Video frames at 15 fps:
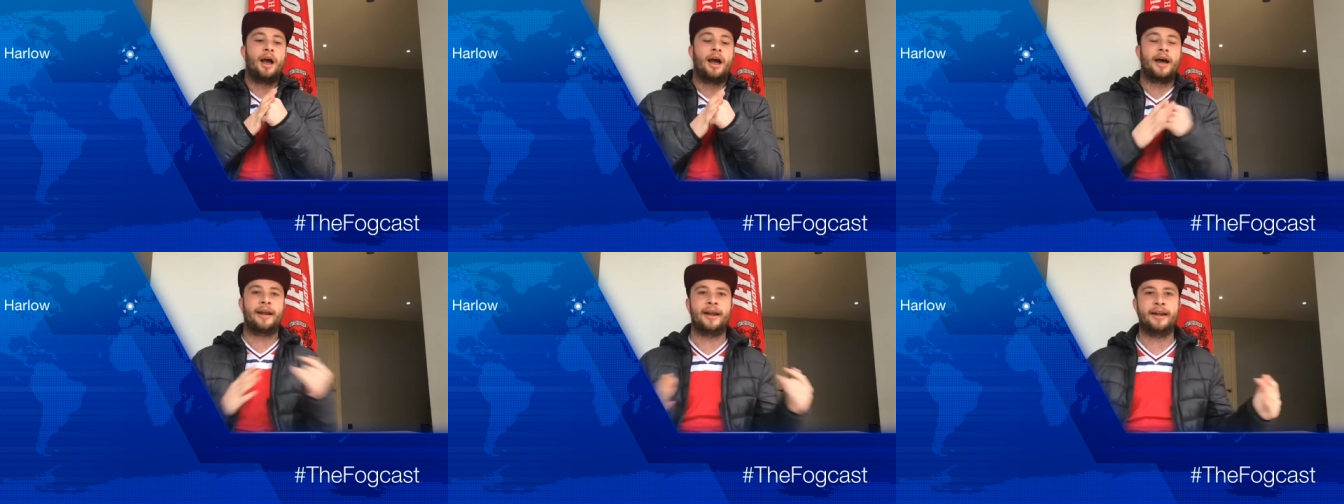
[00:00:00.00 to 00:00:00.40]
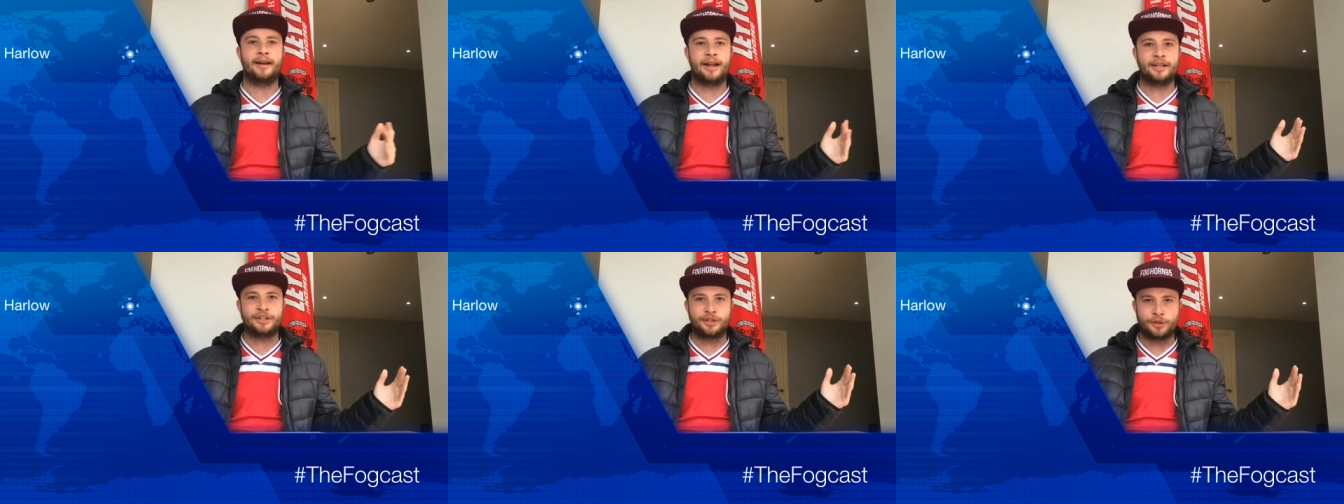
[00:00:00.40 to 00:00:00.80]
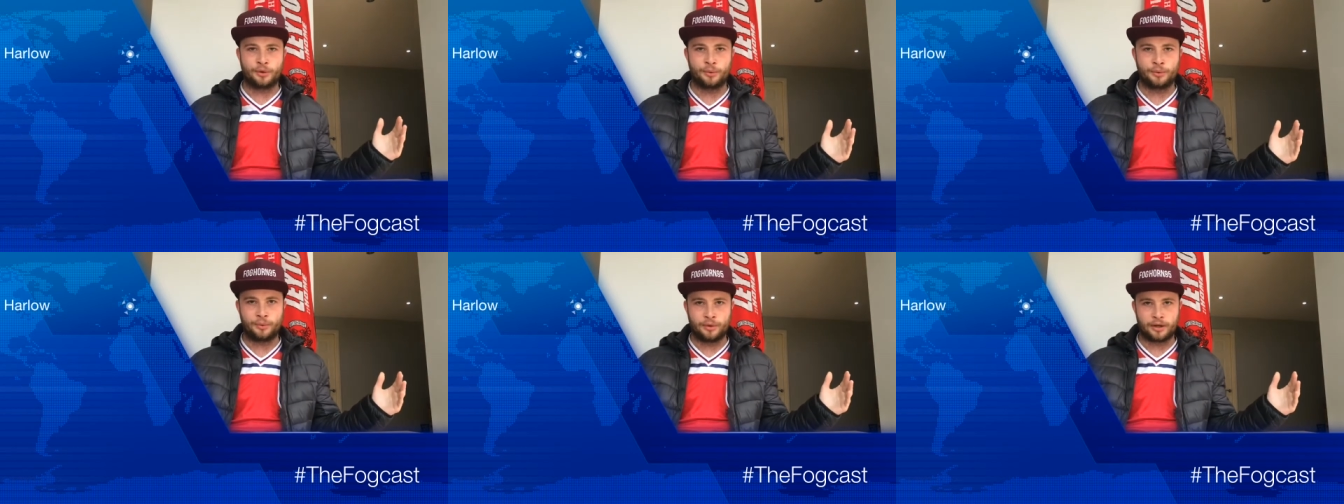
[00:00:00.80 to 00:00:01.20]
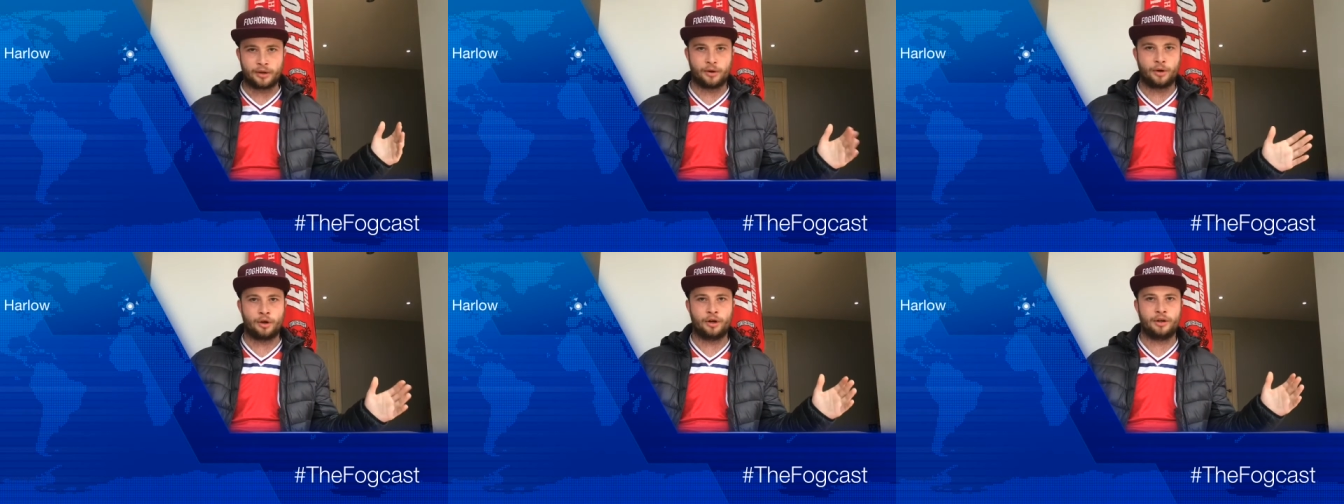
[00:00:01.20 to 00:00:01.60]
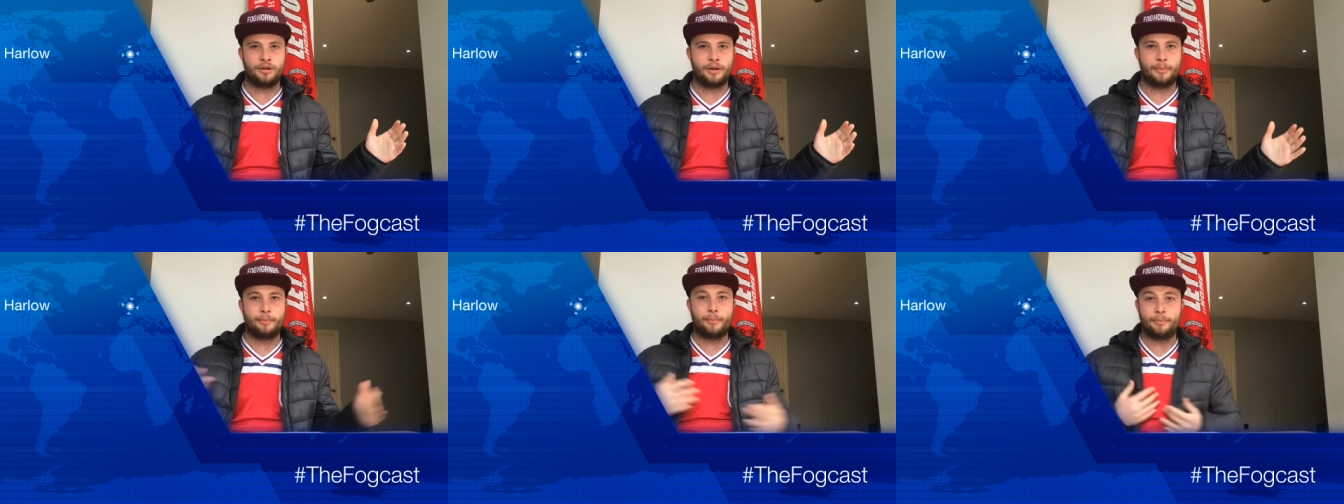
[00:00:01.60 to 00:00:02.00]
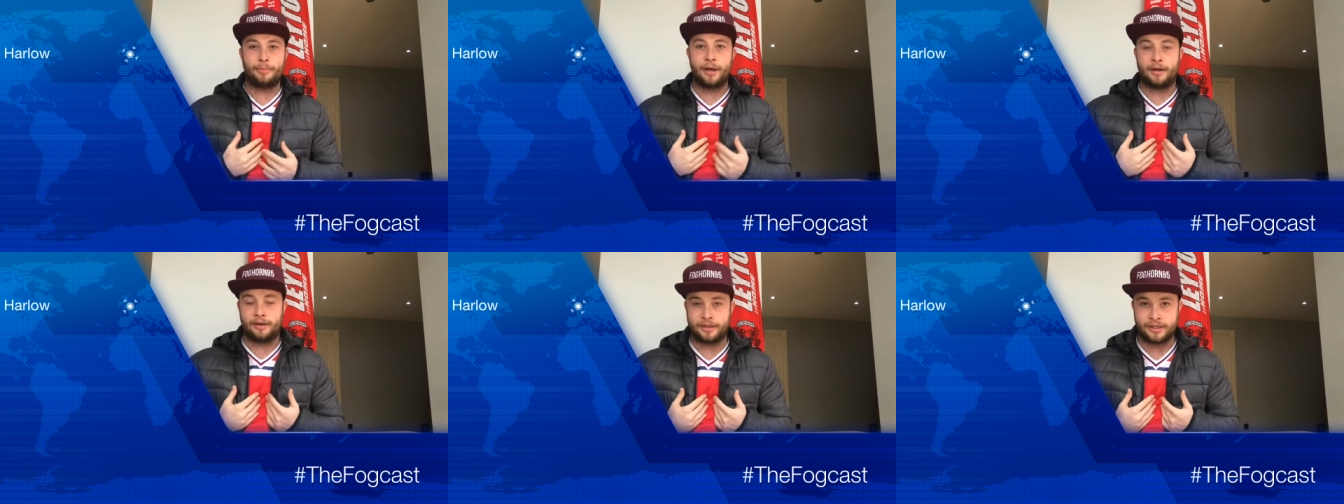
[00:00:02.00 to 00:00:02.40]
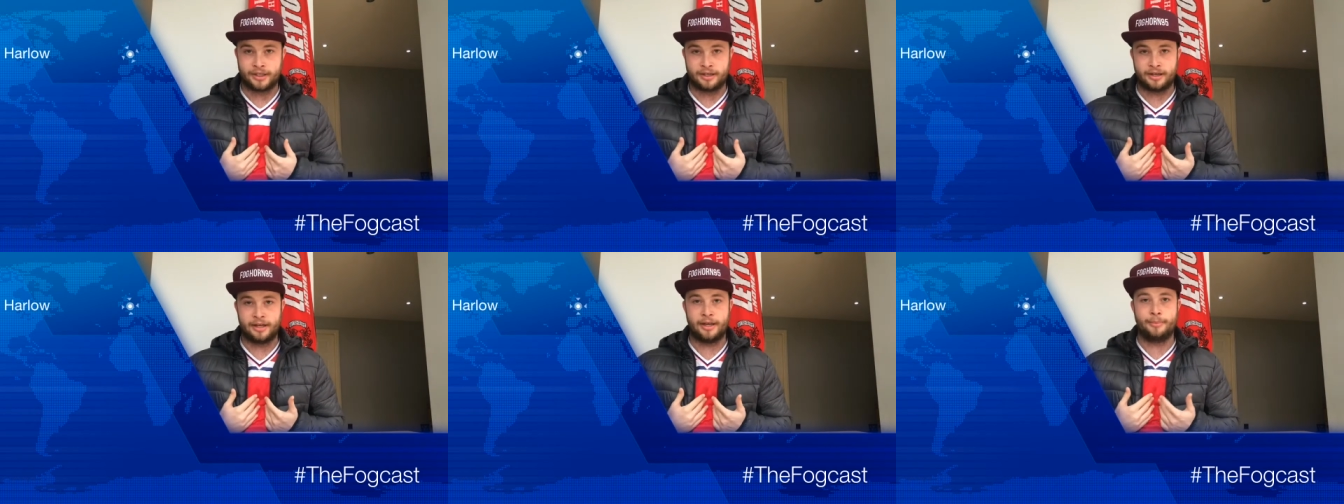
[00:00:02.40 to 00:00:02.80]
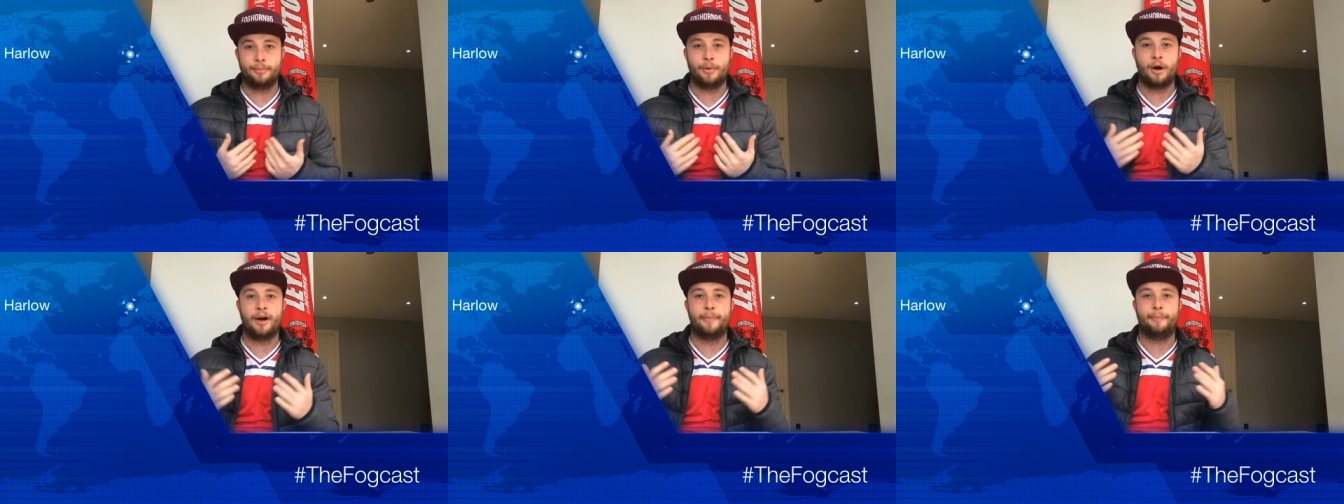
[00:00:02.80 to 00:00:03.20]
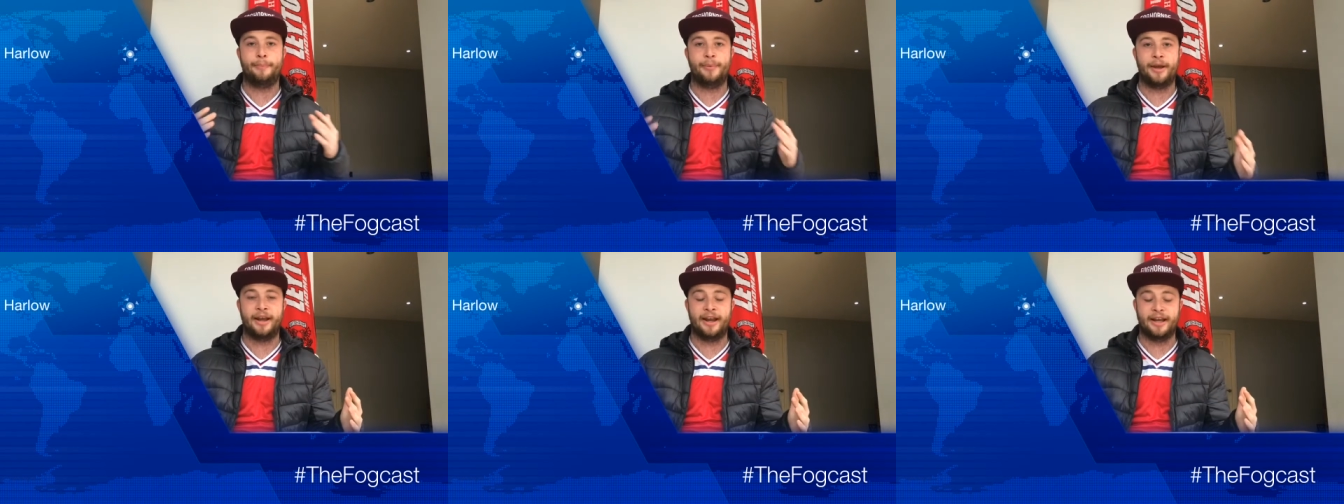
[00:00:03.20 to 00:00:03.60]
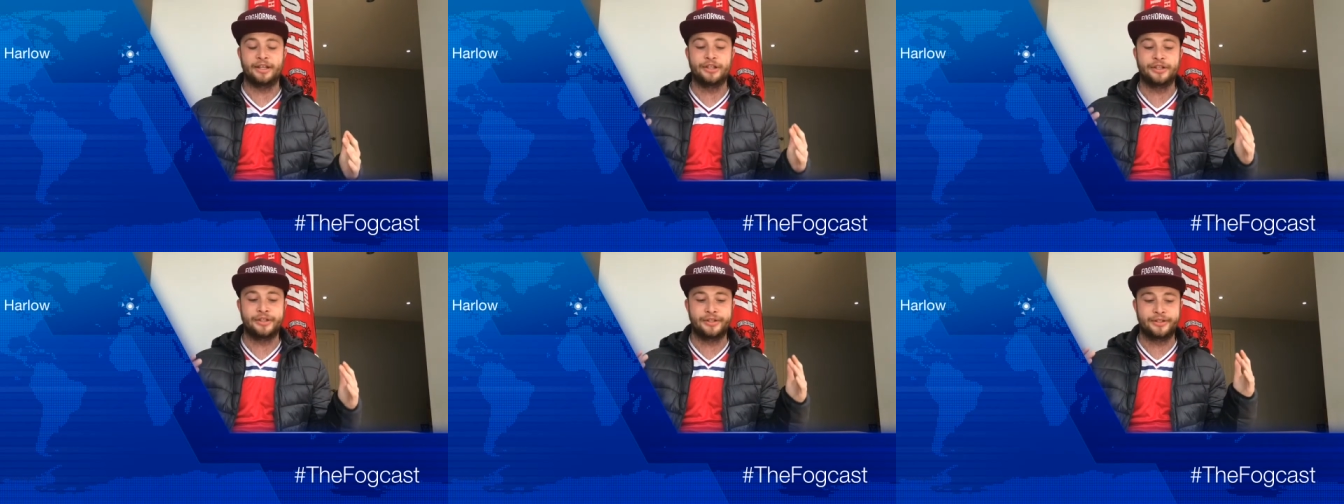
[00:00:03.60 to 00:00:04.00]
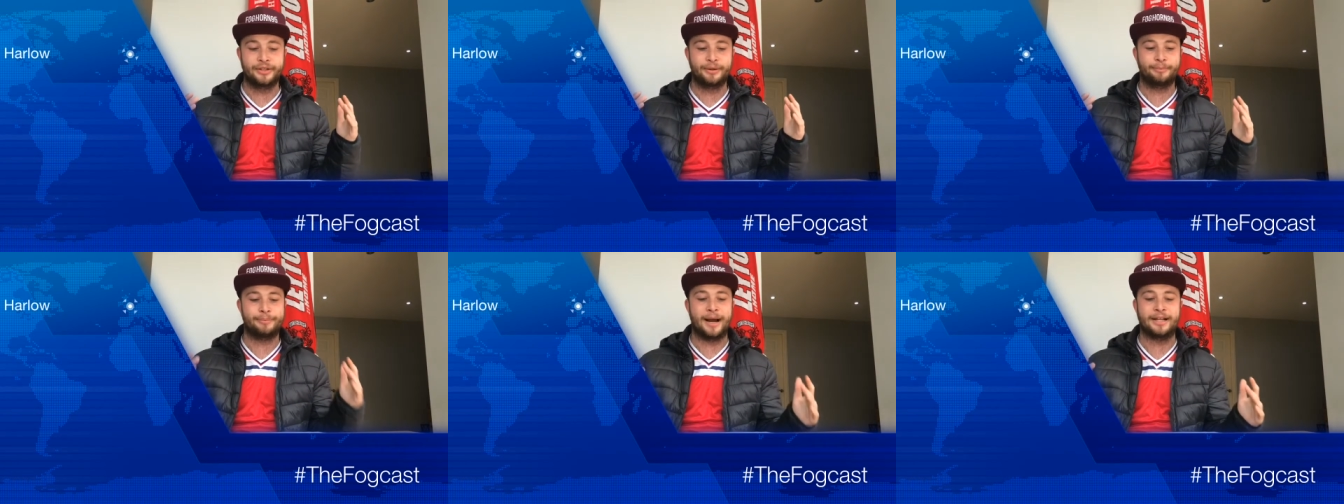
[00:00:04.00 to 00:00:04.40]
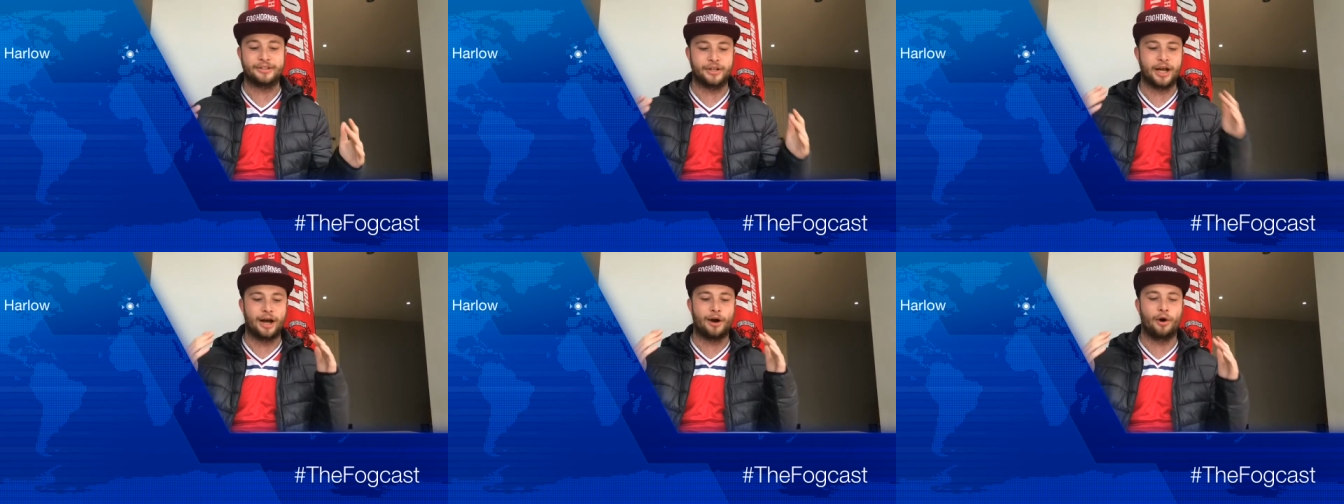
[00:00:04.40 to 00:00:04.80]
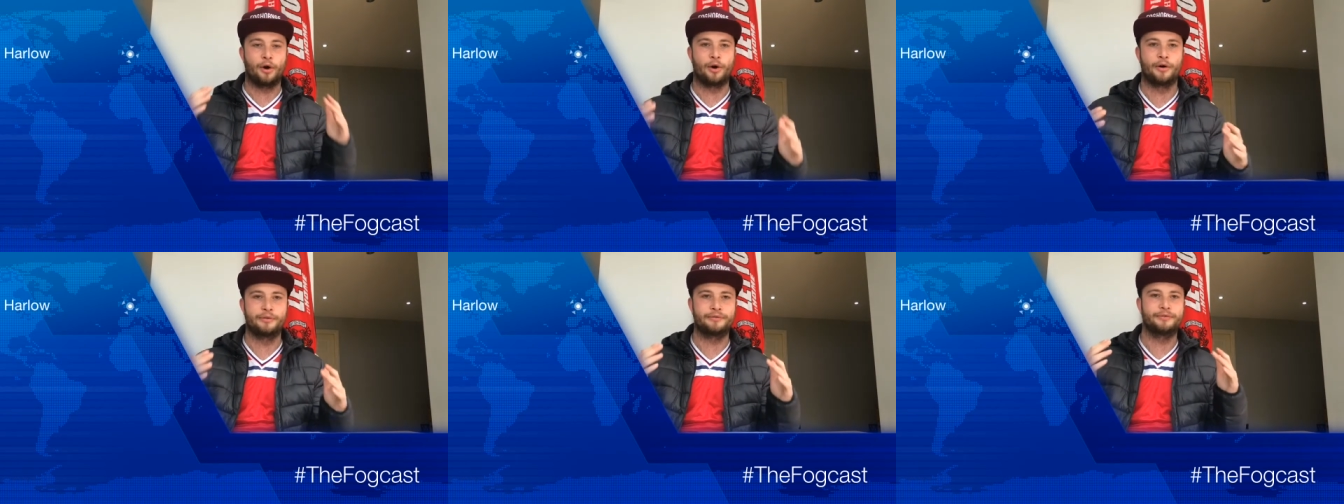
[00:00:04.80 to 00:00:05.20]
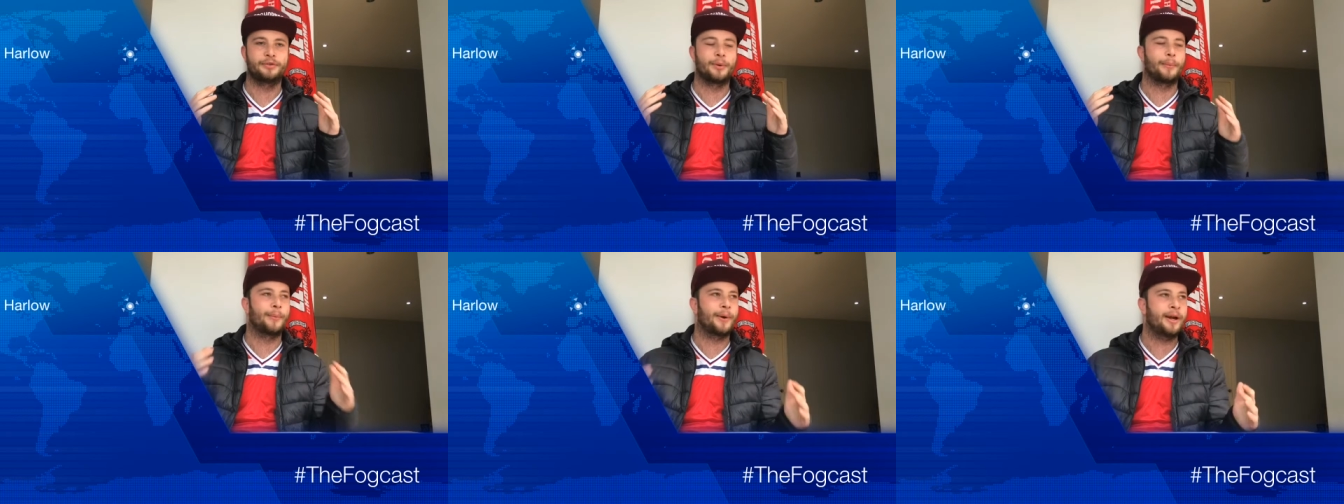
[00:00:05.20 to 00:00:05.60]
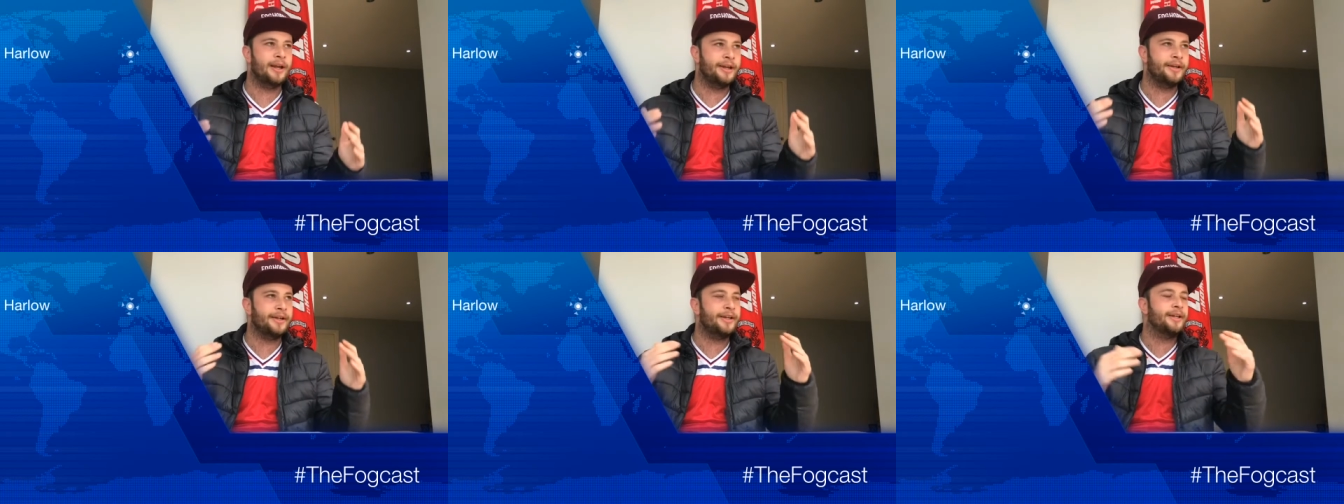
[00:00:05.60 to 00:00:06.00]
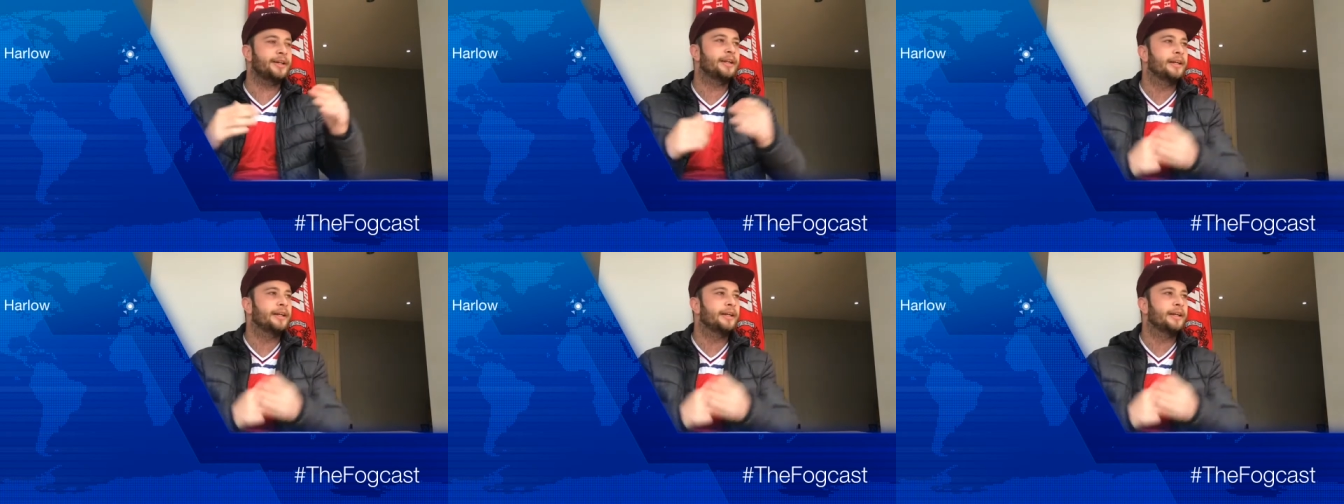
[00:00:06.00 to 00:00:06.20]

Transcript: And then let's talk on, personally, my biggest matter of the week.